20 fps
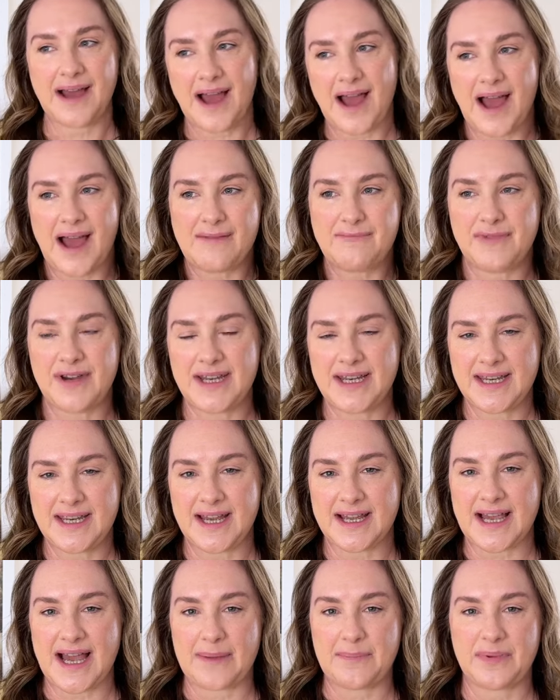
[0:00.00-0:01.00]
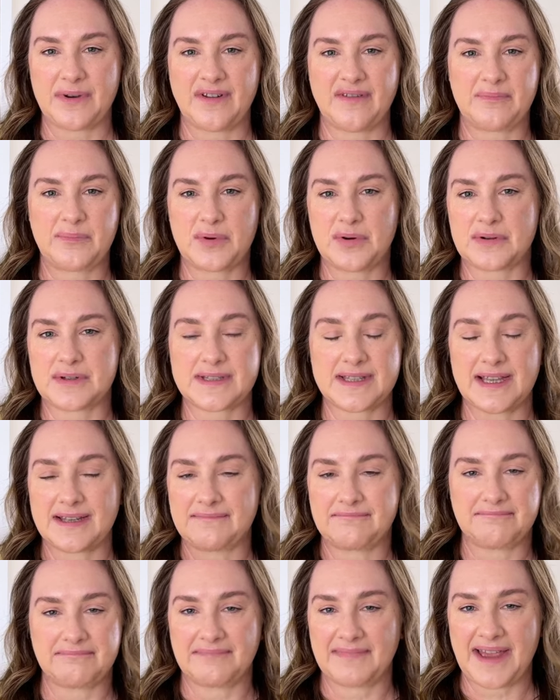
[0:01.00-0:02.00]
I'm reading a couple of books
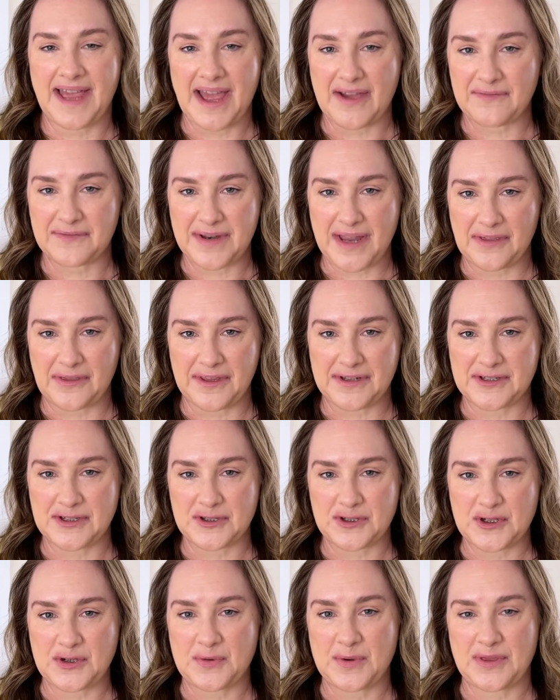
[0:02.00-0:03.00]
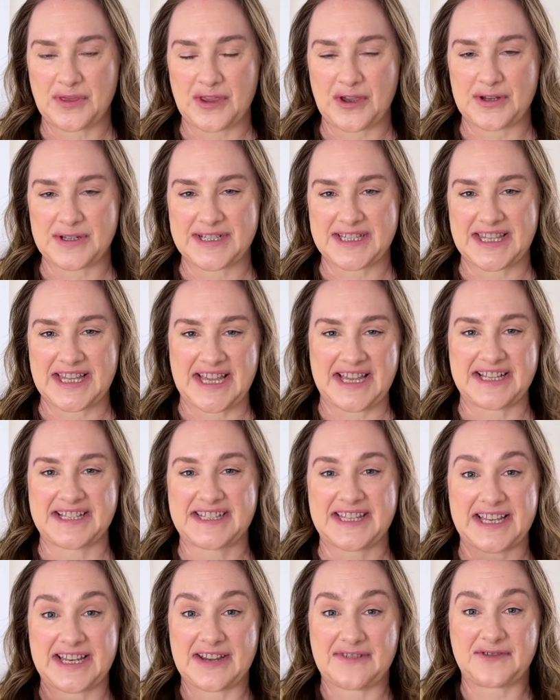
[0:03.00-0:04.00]
that have nothing to do with those things
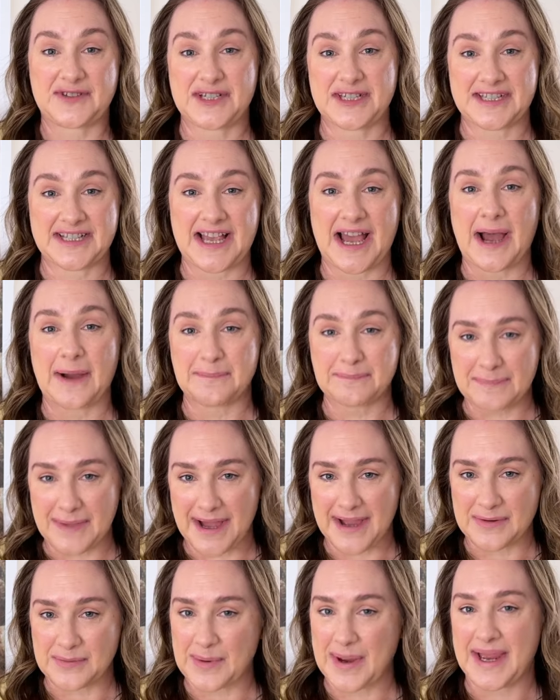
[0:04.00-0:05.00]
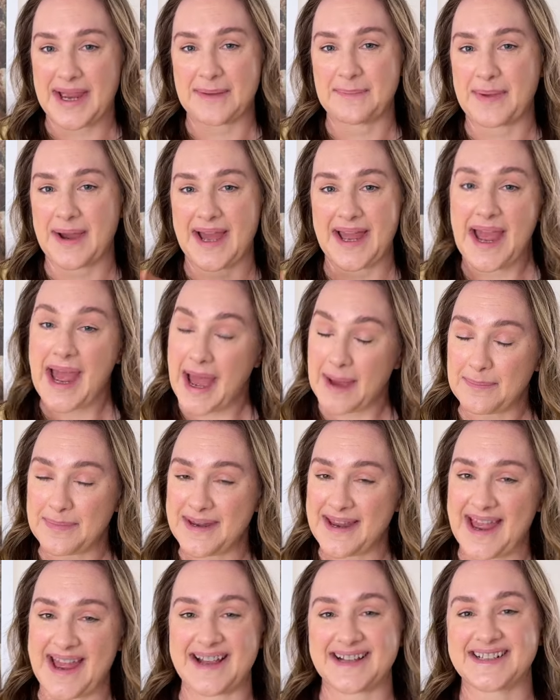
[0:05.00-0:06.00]
that have just come my way by
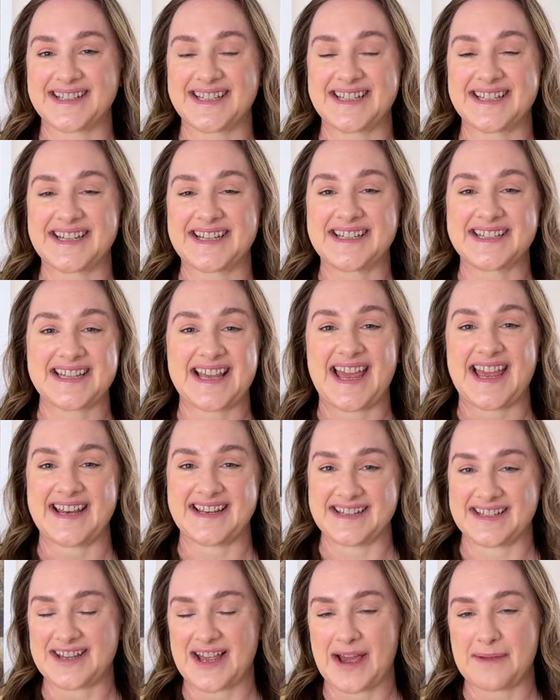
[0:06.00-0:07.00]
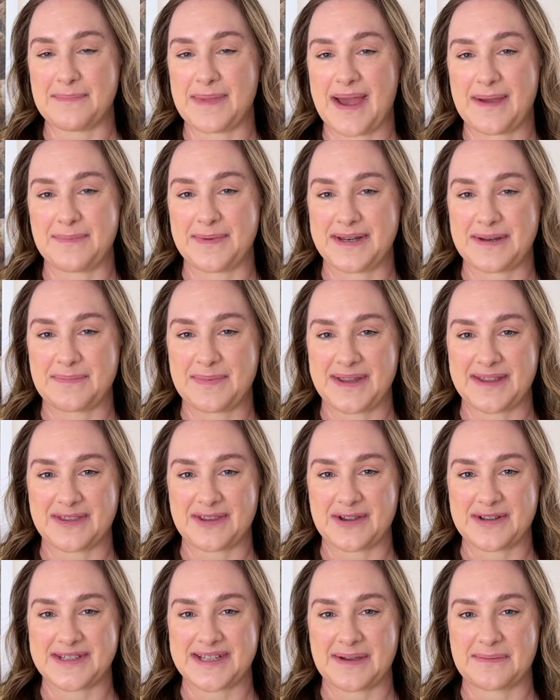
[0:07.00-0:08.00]
happy accident, and I'm happy to pick
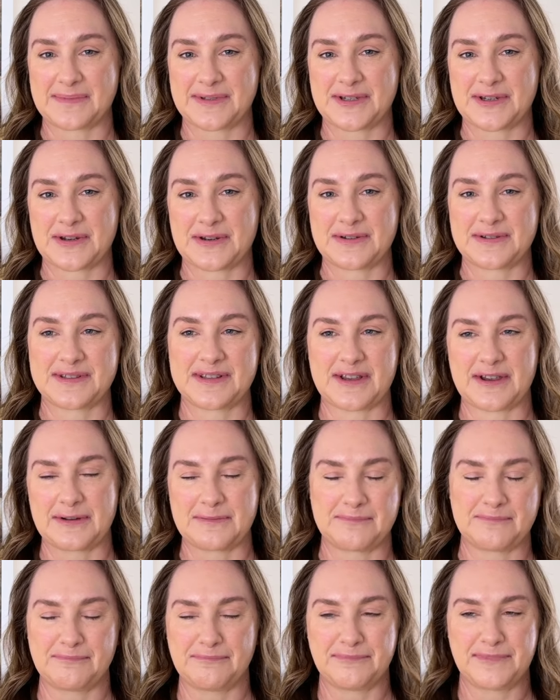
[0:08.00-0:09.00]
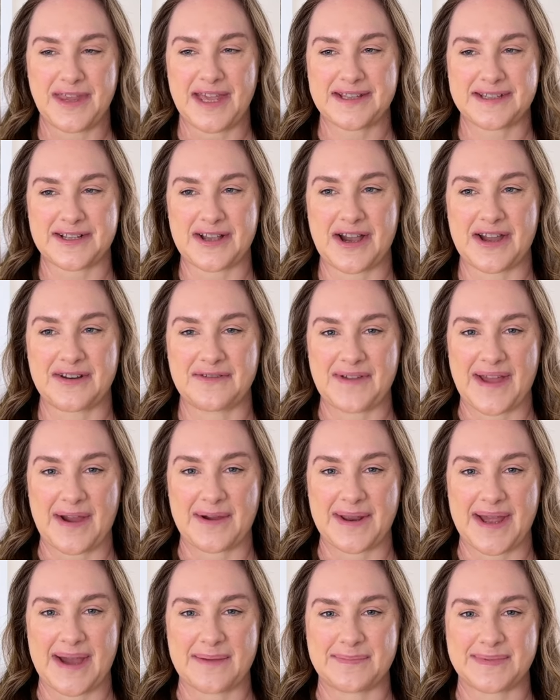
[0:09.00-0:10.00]
those up too. So that's kind of how
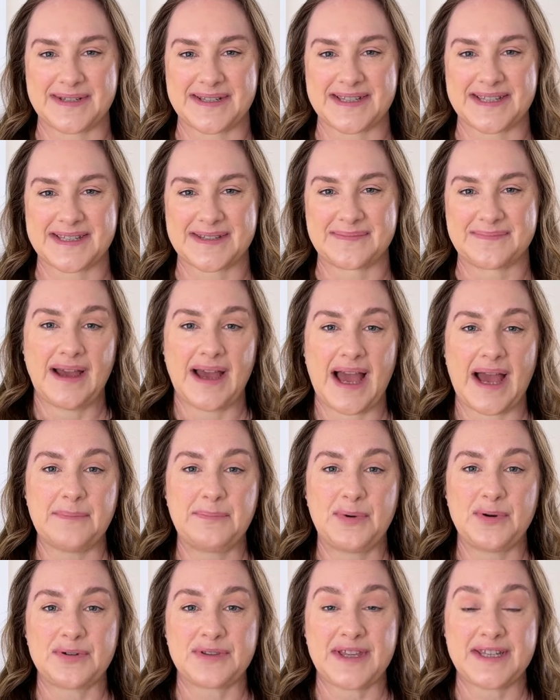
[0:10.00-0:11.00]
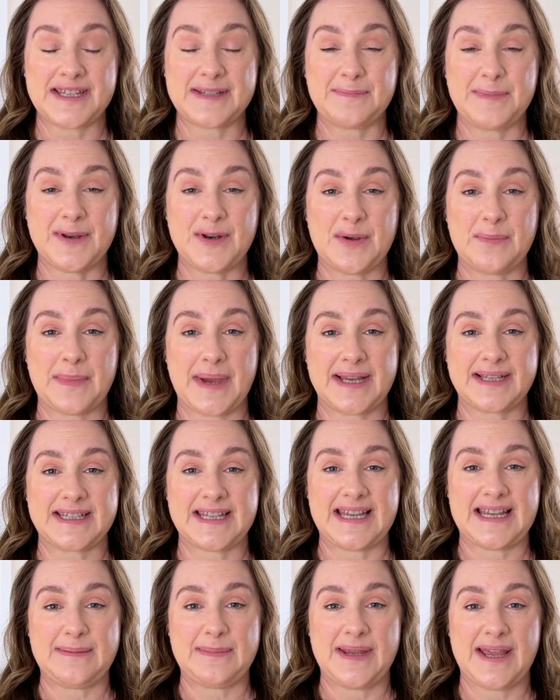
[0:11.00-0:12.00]
it happens. A book that has been on my
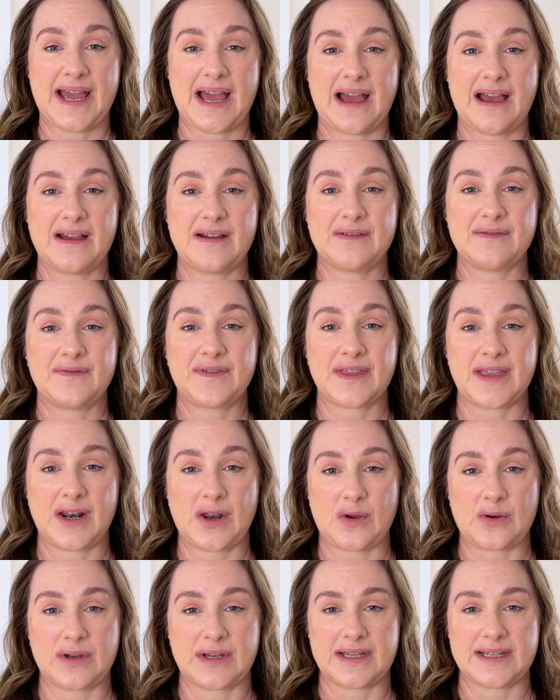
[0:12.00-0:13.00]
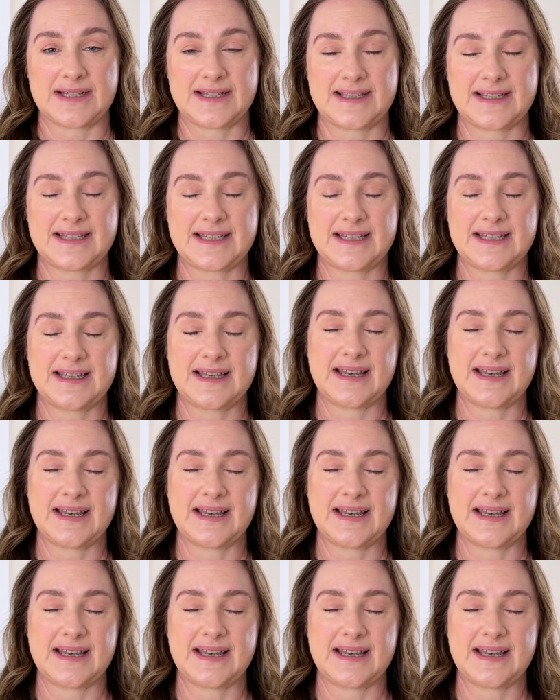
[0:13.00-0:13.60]
TBR for the longest.